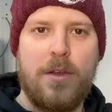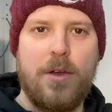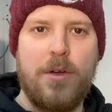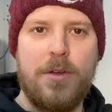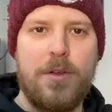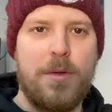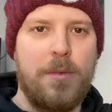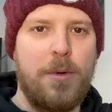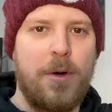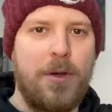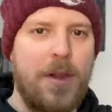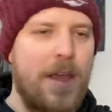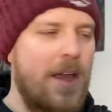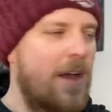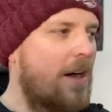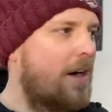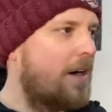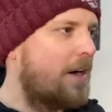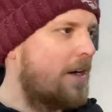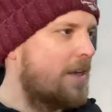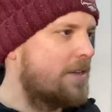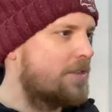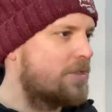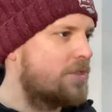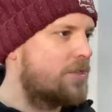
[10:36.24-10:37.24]
Good morning,
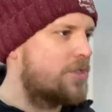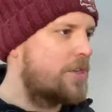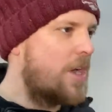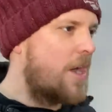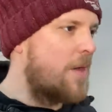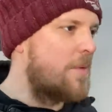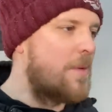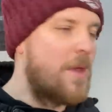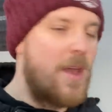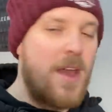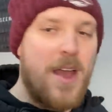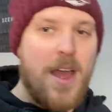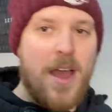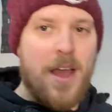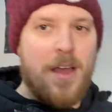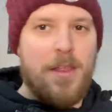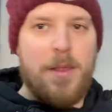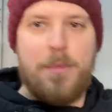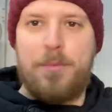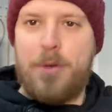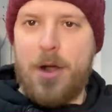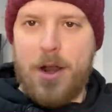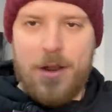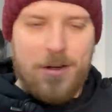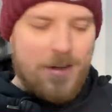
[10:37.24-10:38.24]
guys. So,
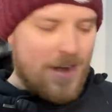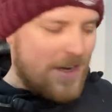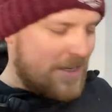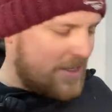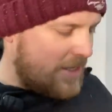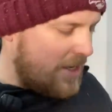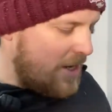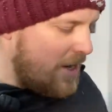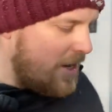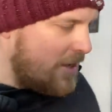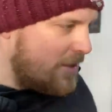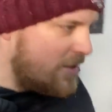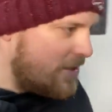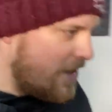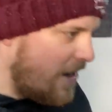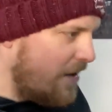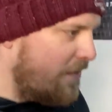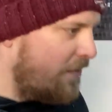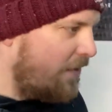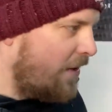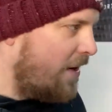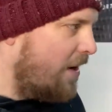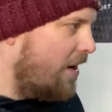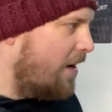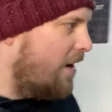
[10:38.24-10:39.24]
the progress so
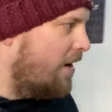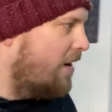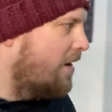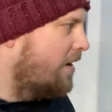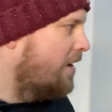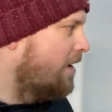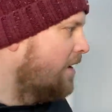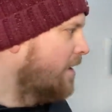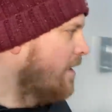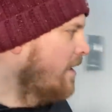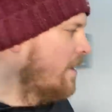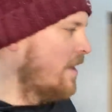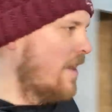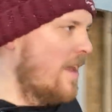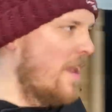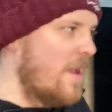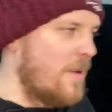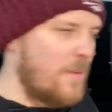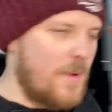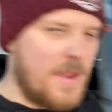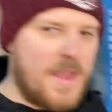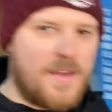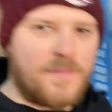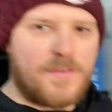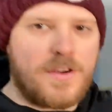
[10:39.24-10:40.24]
far.
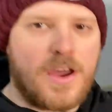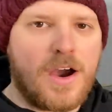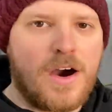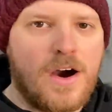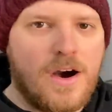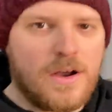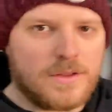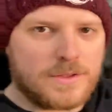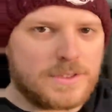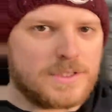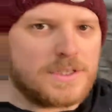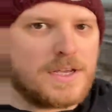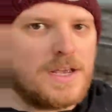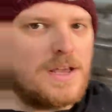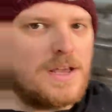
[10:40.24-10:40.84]
We have got